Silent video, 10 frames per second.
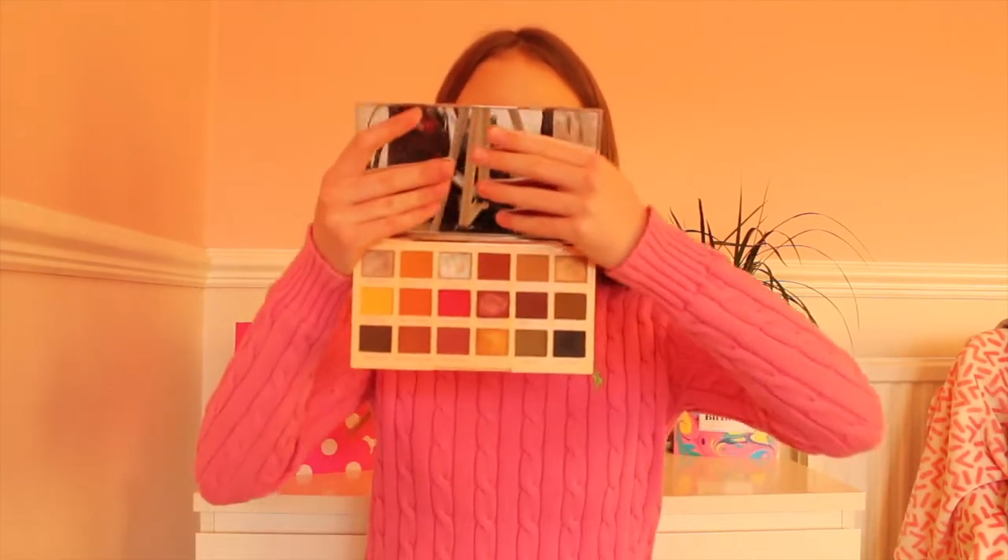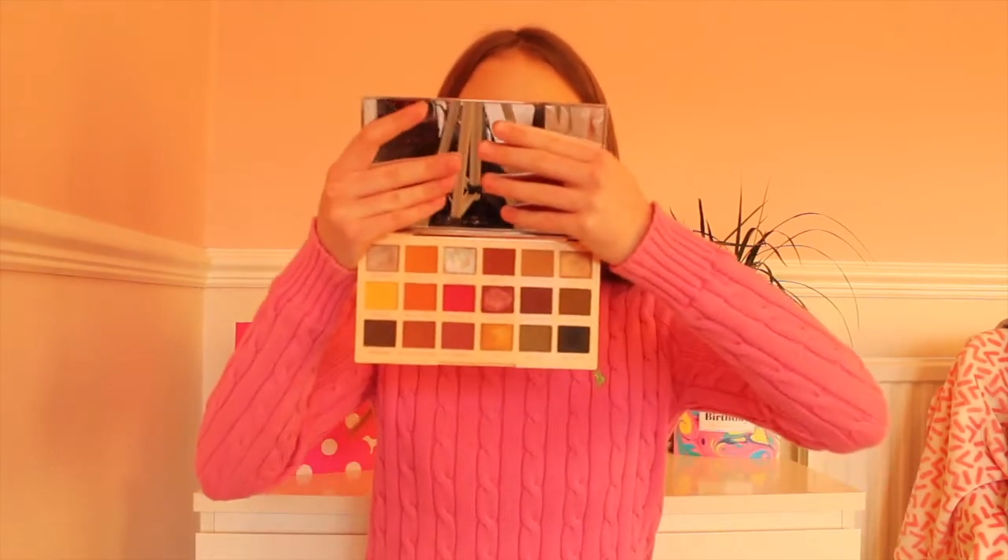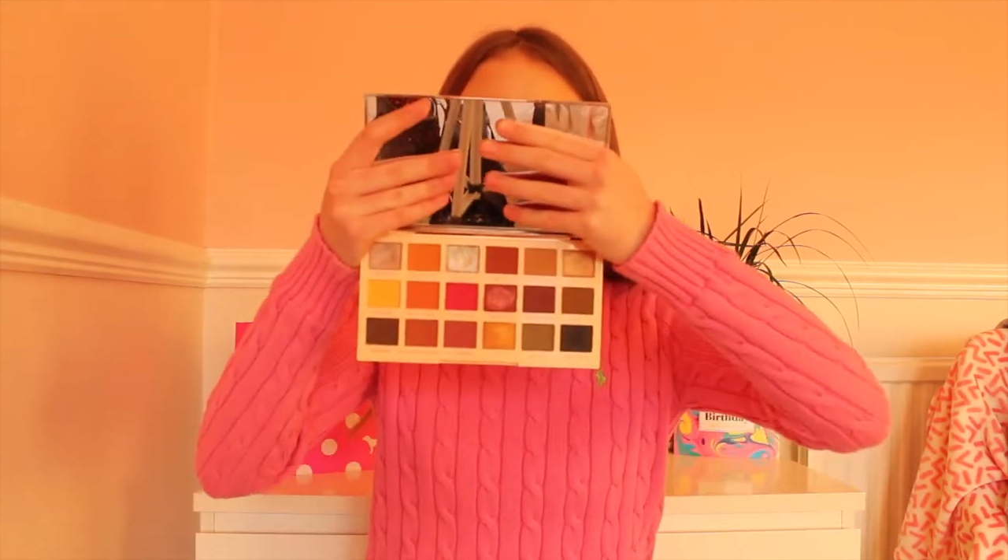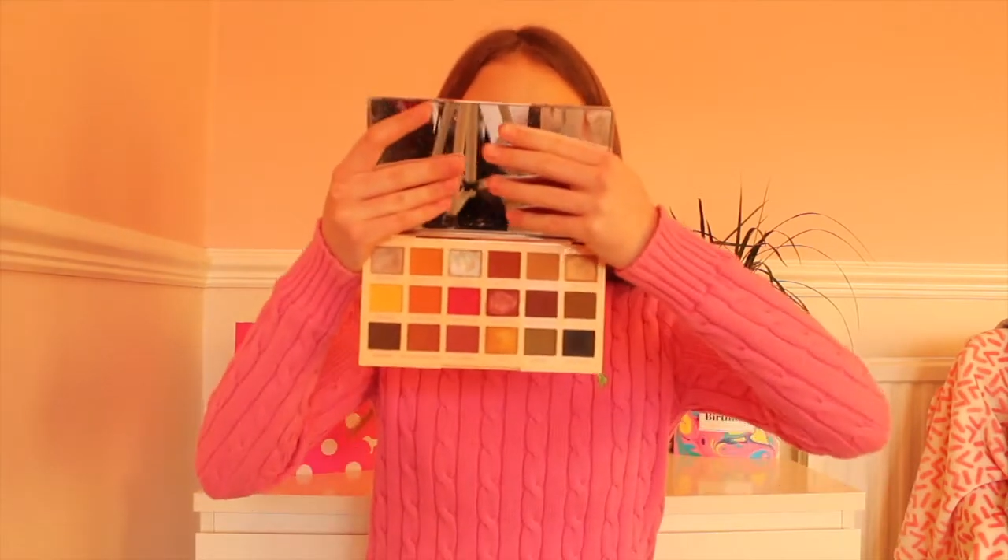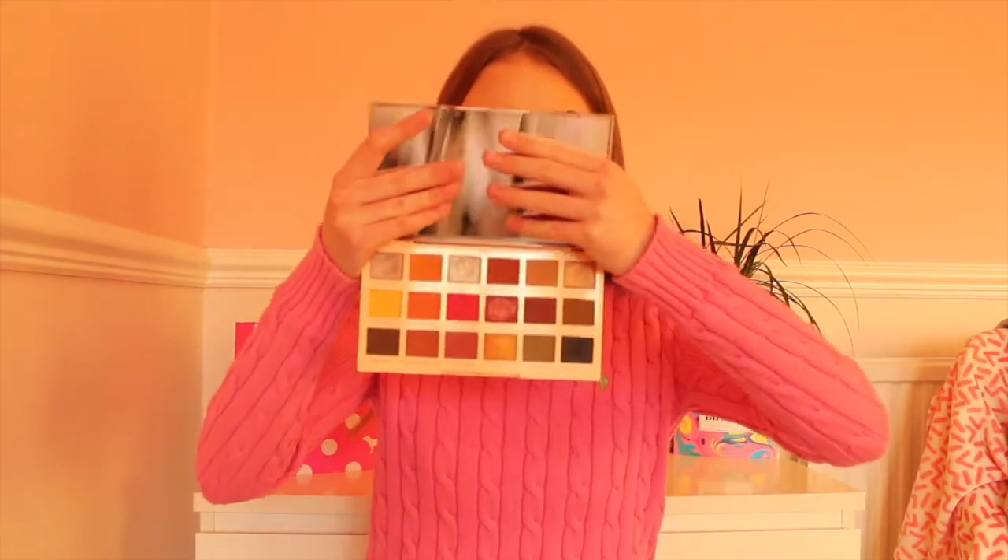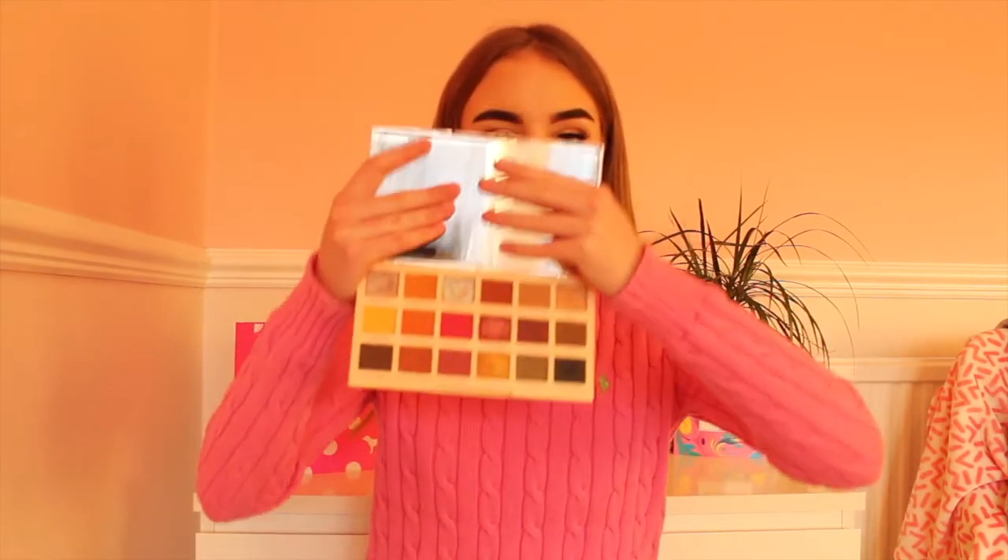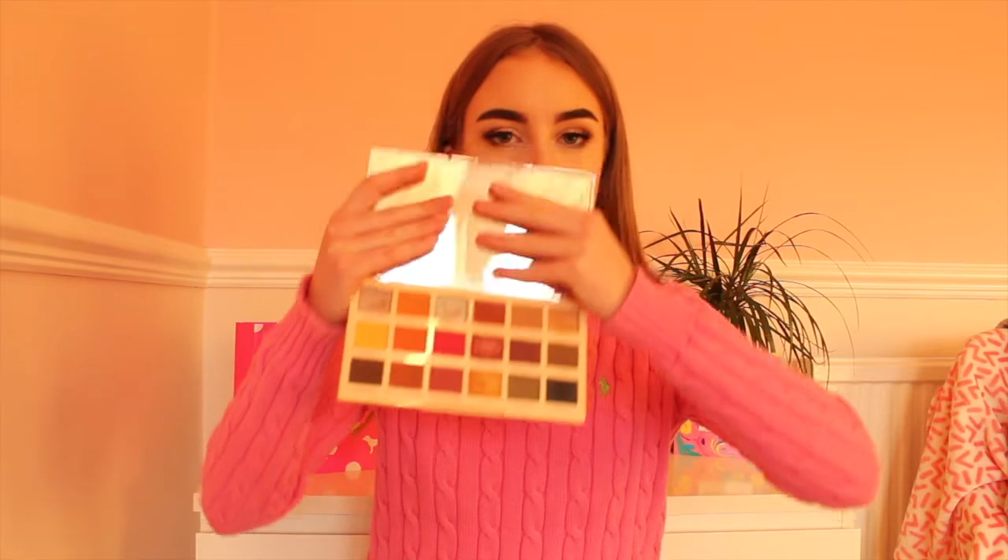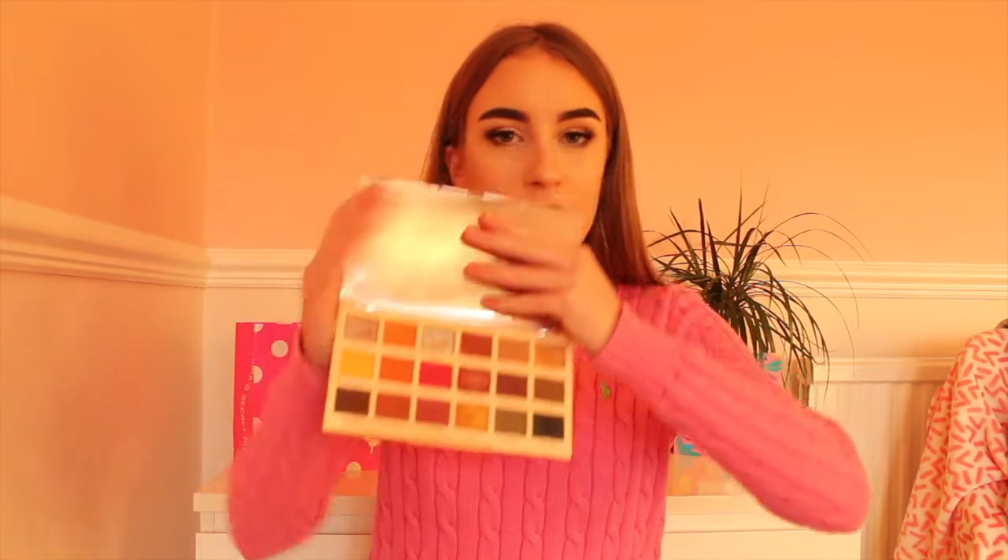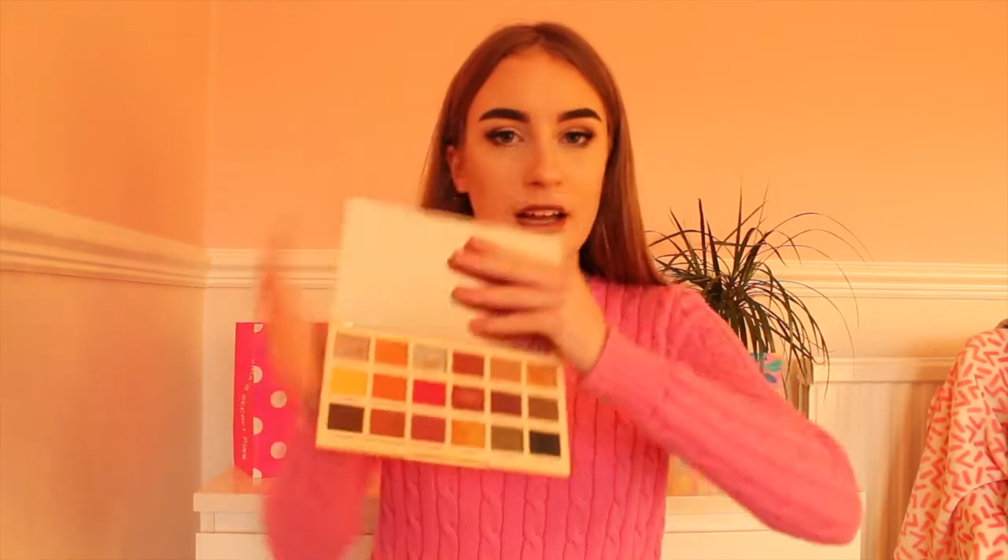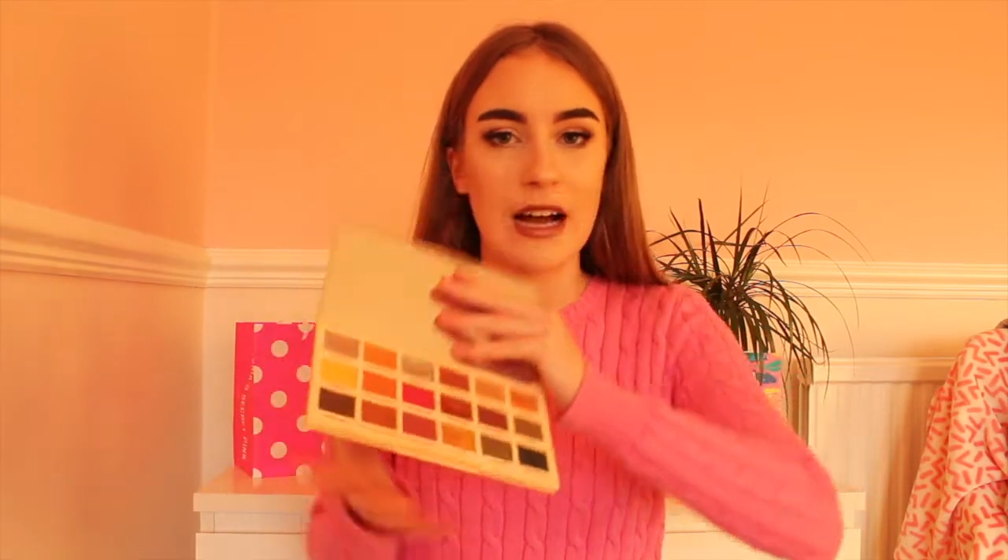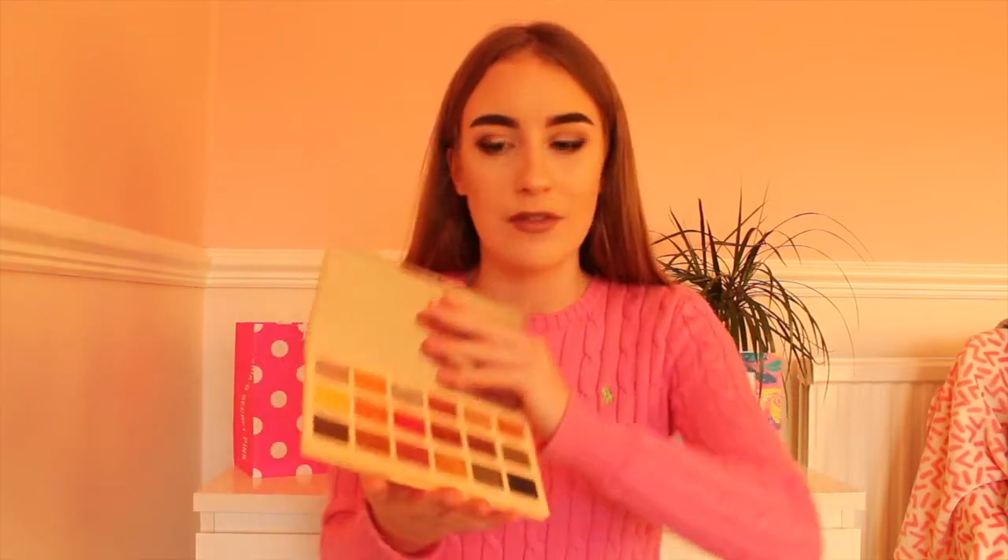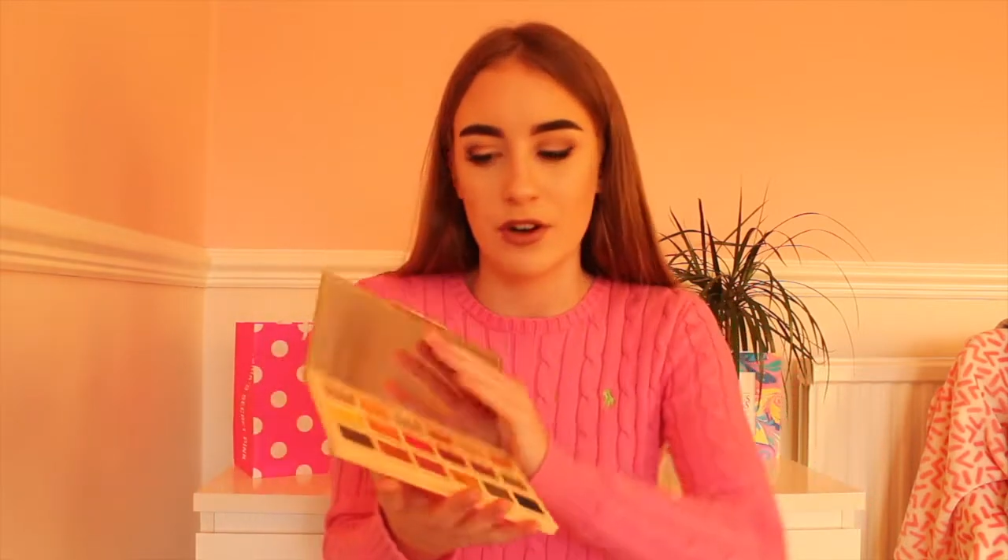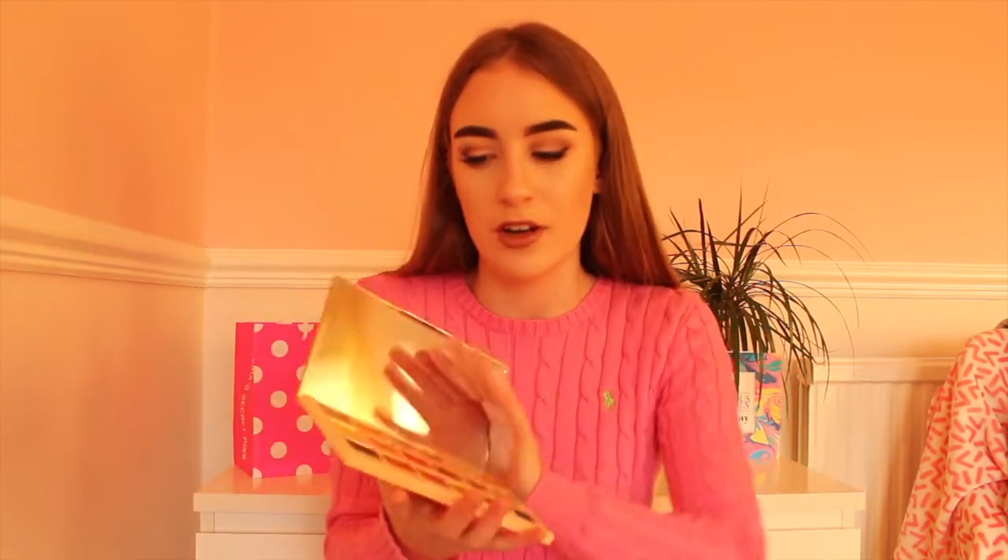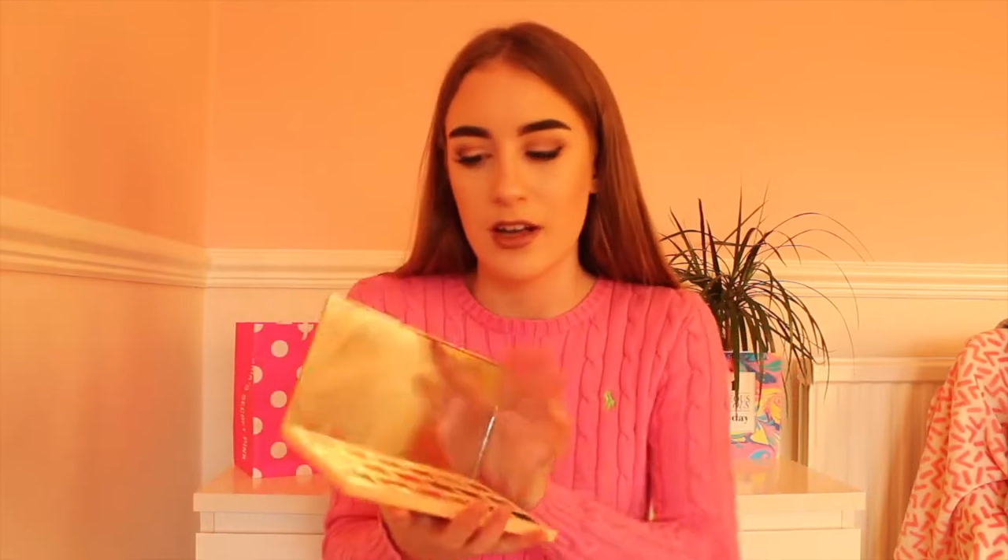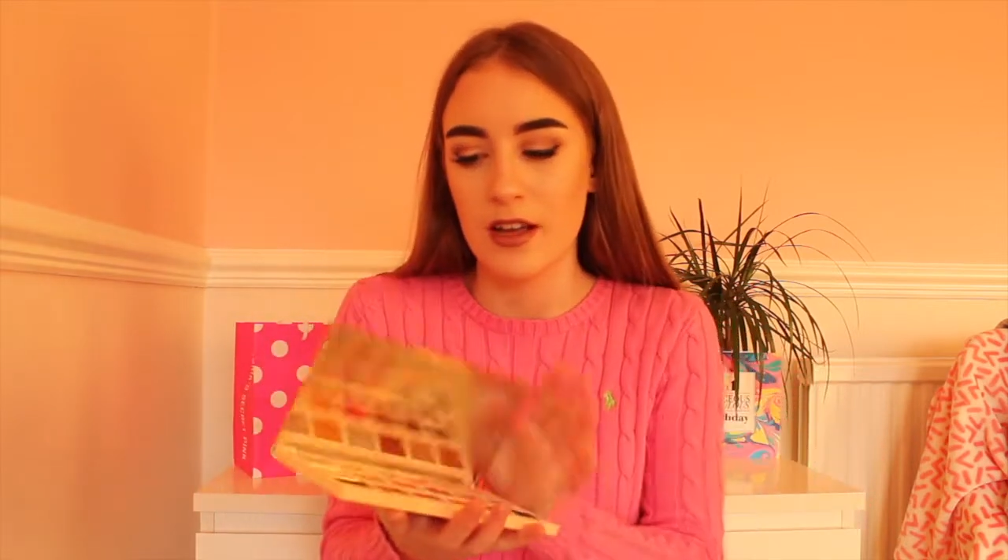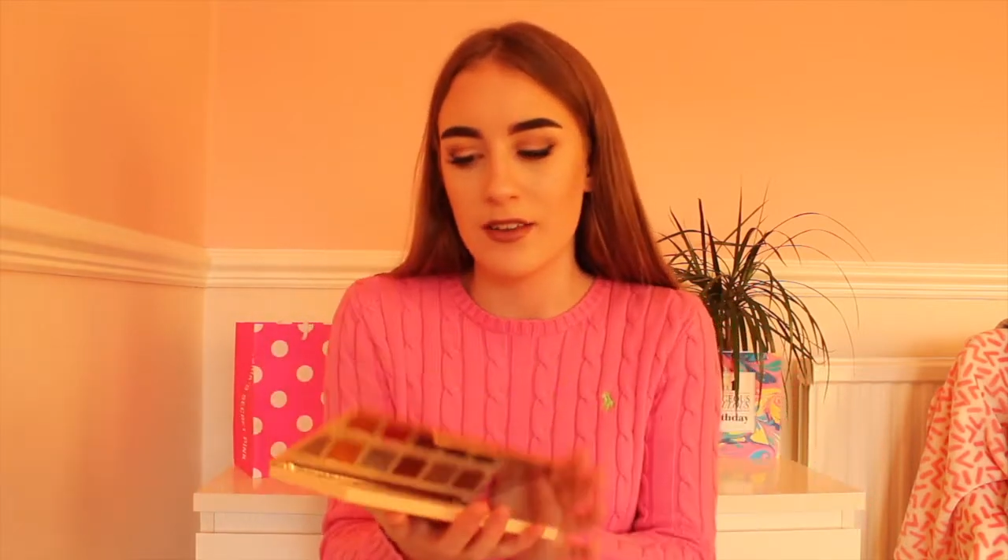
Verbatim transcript: The one that I've got